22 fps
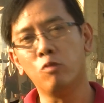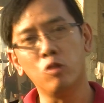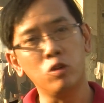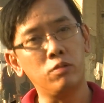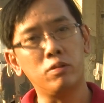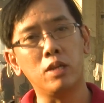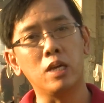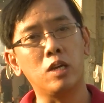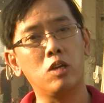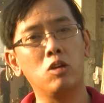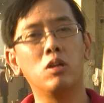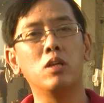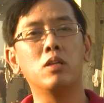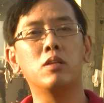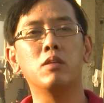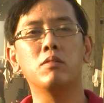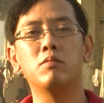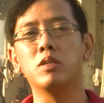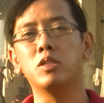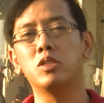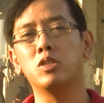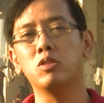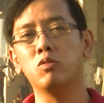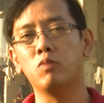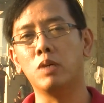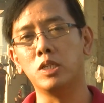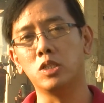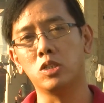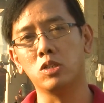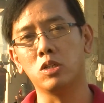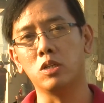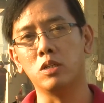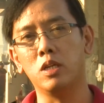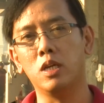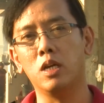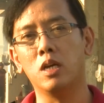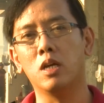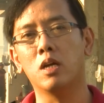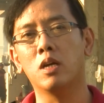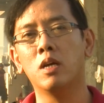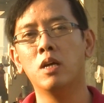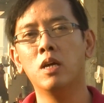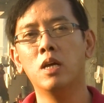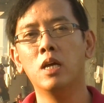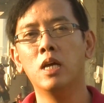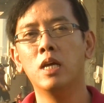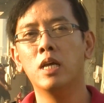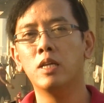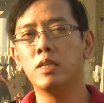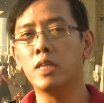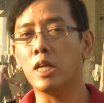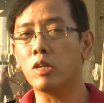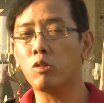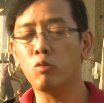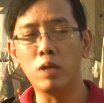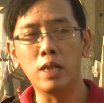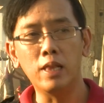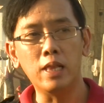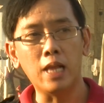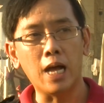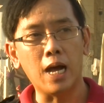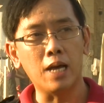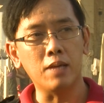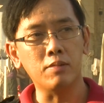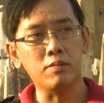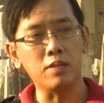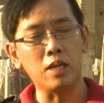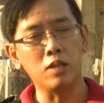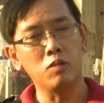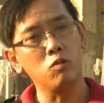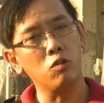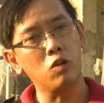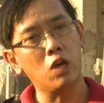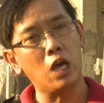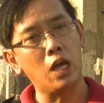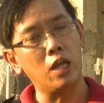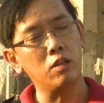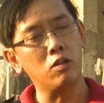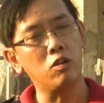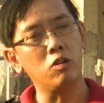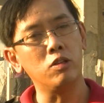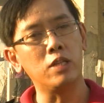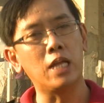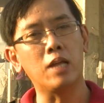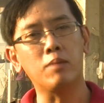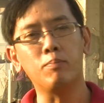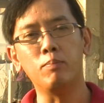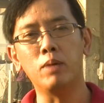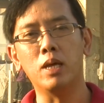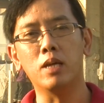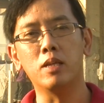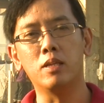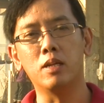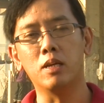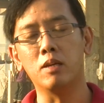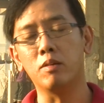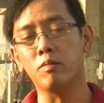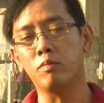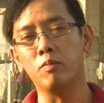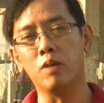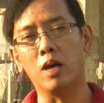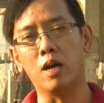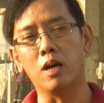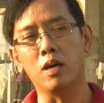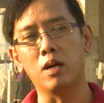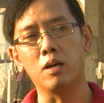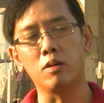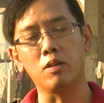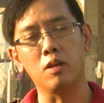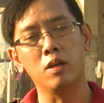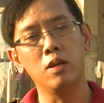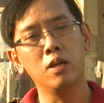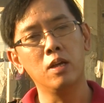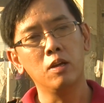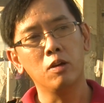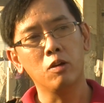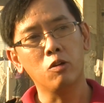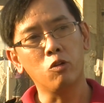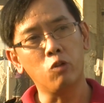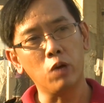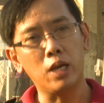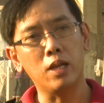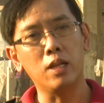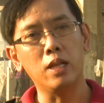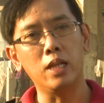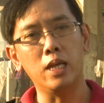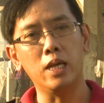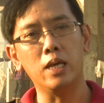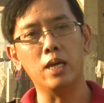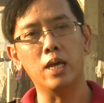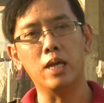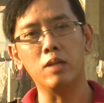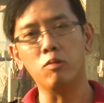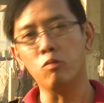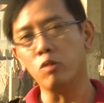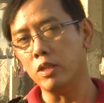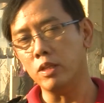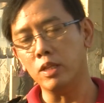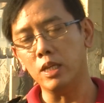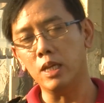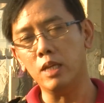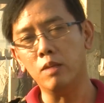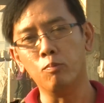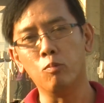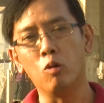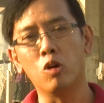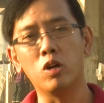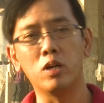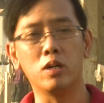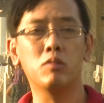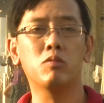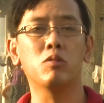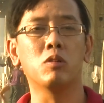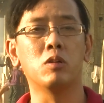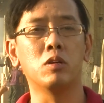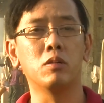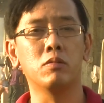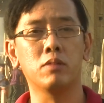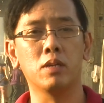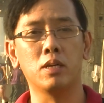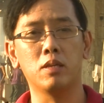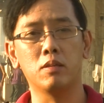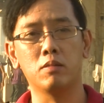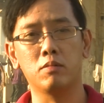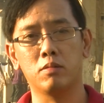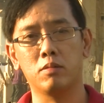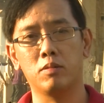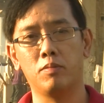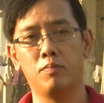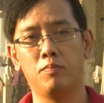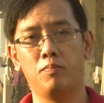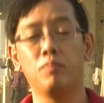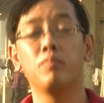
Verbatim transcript: food security situation here that will last and, and cannot be addressed uh, quickly and would need more resources.